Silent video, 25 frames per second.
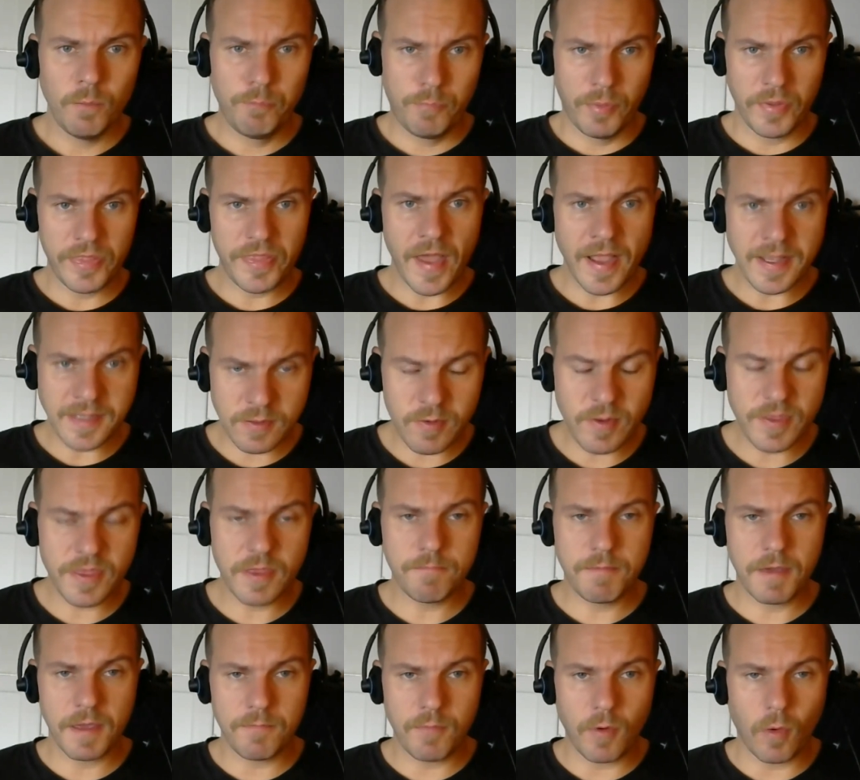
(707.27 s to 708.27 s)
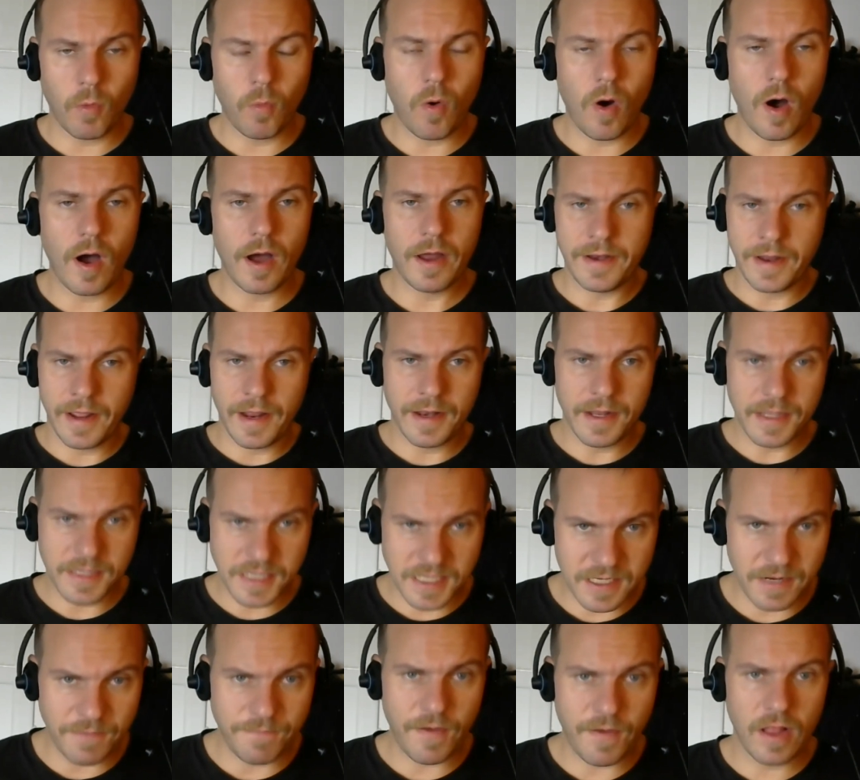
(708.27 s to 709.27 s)
But that's what the people want, and
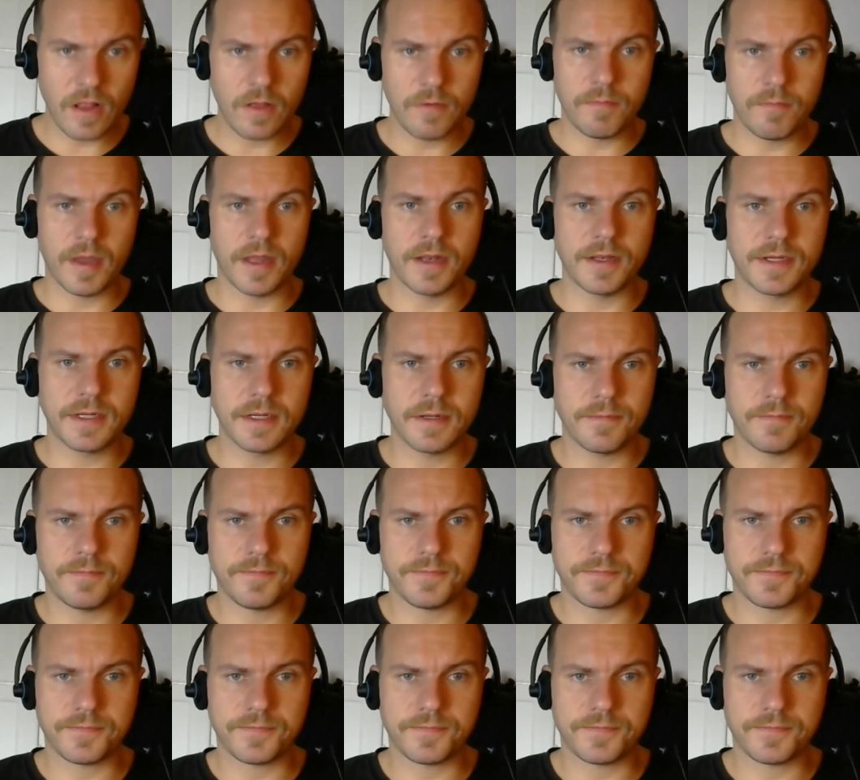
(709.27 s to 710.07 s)
it's development.